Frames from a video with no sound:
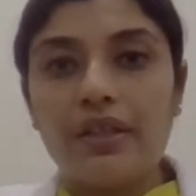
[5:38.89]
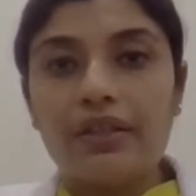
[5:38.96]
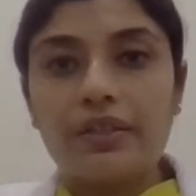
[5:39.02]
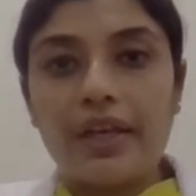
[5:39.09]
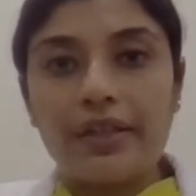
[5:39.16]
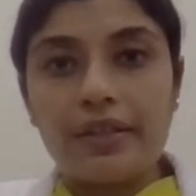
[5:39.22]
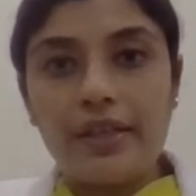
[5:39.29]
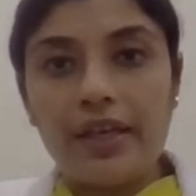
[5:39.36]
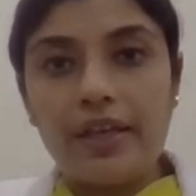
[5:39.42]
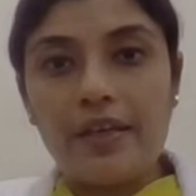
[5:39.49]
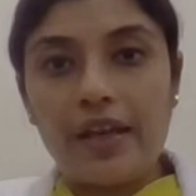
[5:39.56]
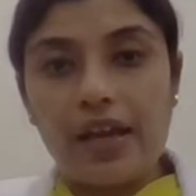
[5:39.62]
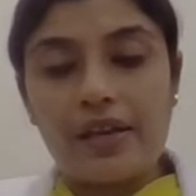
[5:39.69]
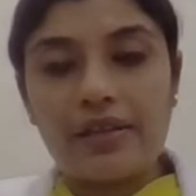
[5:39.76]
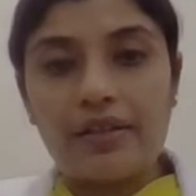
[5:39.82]
technique,
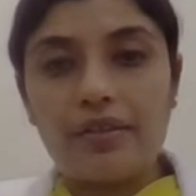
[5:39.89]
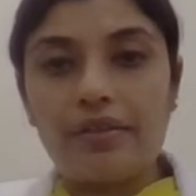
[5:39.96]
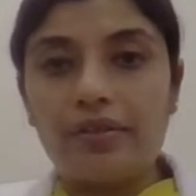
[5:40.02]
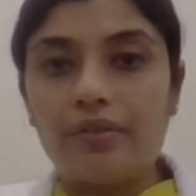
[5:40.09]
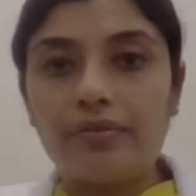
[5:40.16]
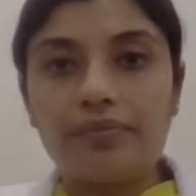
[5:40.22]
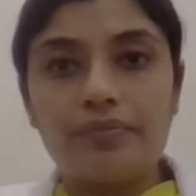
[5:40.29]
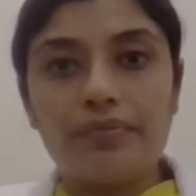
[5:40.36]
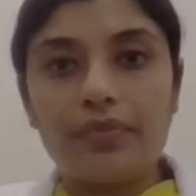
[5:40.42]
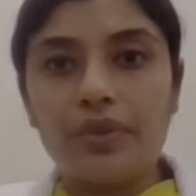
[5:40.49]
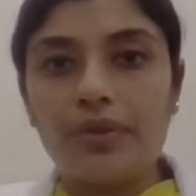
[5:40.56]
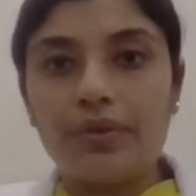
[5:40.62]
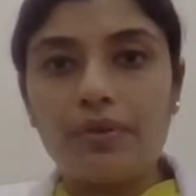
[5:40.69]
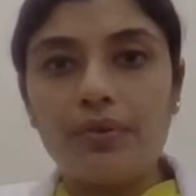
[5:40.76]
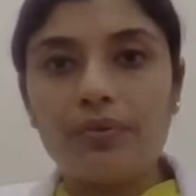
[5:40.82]
and
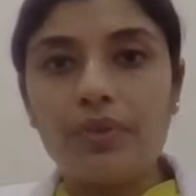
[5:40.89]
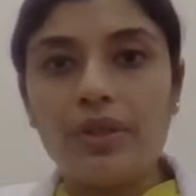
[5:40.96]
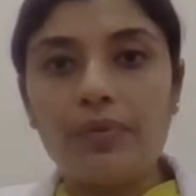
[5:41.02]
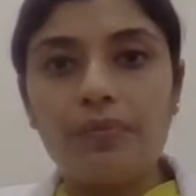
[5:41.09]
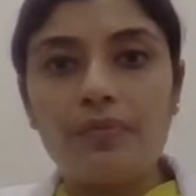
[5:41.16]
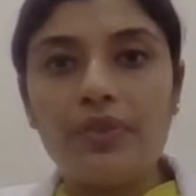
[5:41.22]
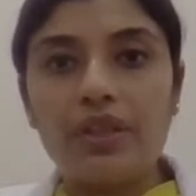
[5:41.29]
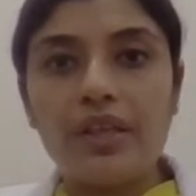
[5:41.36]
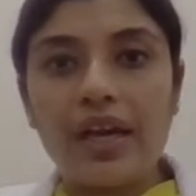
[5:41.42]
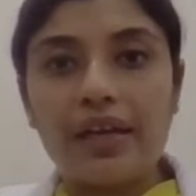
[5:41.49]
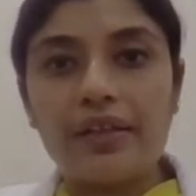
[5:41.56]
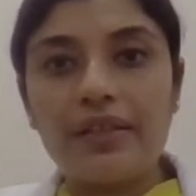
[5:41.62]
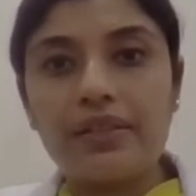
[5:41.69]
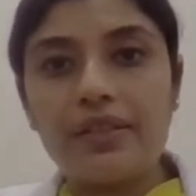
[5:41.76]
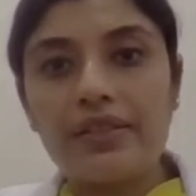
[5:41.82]
we
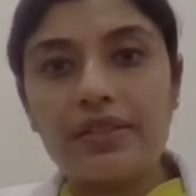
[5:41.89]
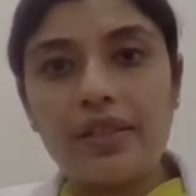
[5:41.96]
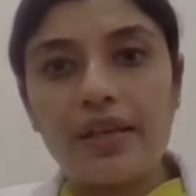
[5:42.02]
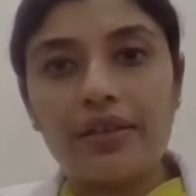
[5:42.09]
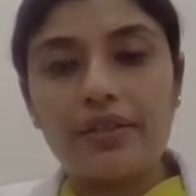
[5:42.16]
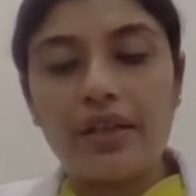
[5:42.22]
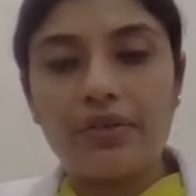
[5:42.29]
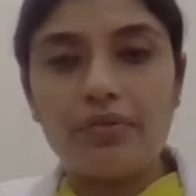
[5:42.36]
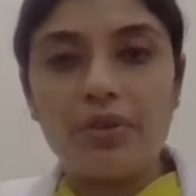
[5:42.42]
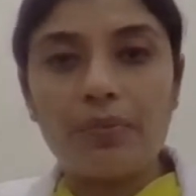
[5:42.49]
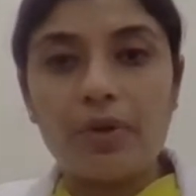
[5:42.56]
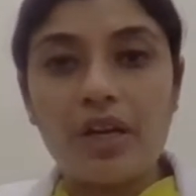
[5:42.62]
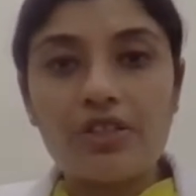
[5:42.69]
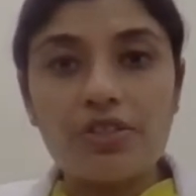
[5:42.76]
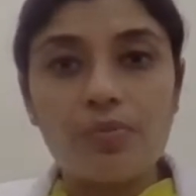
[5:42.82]
carry this thing that we
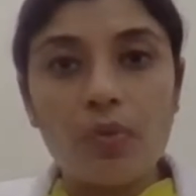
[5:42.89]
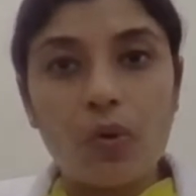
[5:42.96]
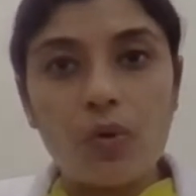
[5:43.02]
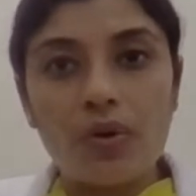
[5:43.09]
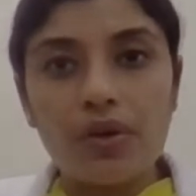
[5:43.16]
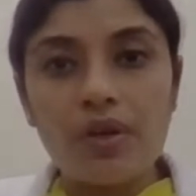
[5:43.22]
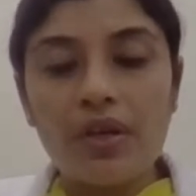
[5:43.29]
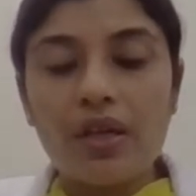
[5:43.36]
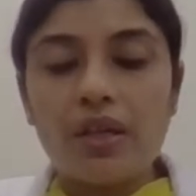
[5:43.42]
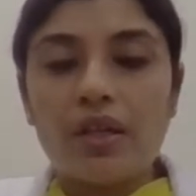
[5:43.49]
brush more,